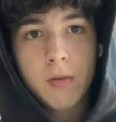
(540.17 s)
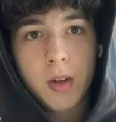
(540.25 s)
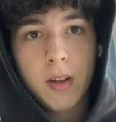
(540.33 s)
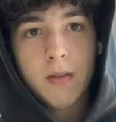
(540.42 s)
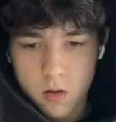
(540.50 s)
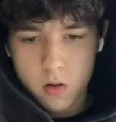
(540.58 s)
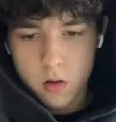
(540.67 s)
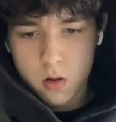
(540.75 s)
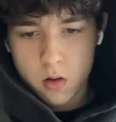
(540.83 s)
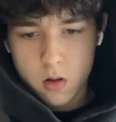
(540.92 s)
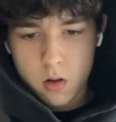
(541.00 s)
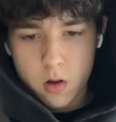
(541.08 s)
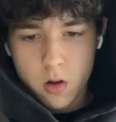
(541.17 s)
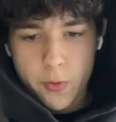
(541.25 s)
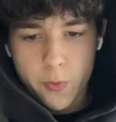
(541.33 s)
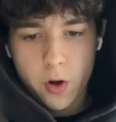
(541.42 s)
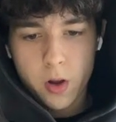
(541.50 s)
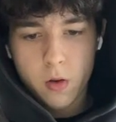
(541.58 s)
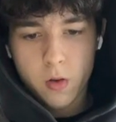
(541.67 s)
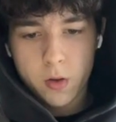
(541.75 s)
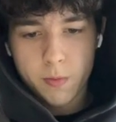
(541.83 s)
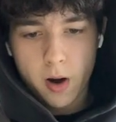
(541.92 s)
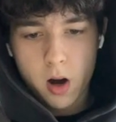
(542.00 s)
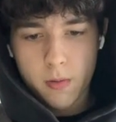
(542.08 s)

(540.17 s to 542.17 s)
me. Were you inspired